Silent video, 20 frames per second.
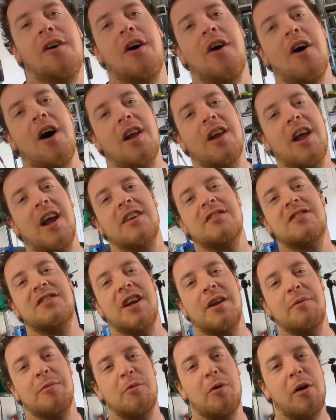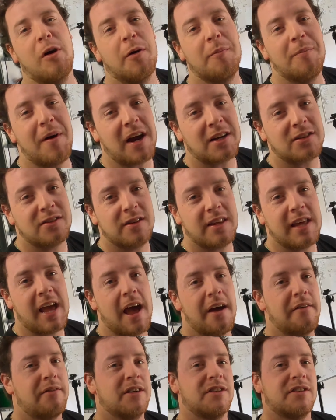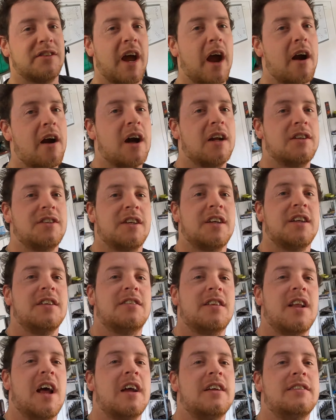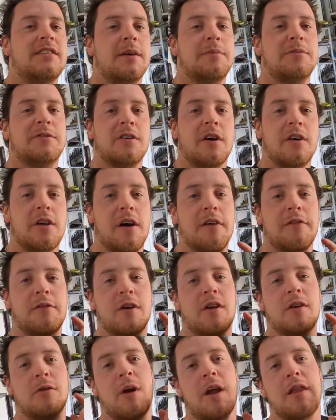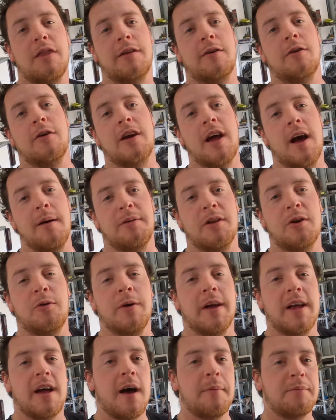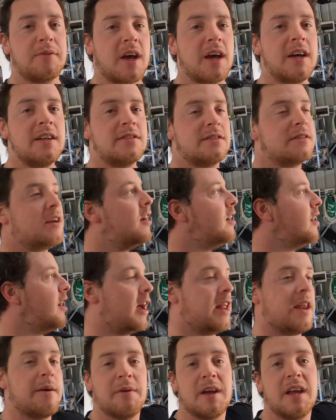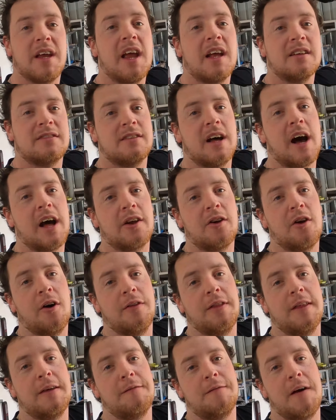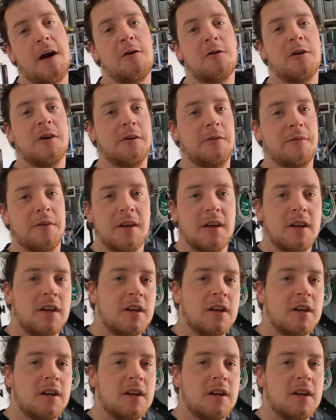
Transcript: Alright ladies and gentlemen, welcome back to The Average Garage. In today's episode, I've got to run through a couple of quick updates and then we can get started on the Falcon.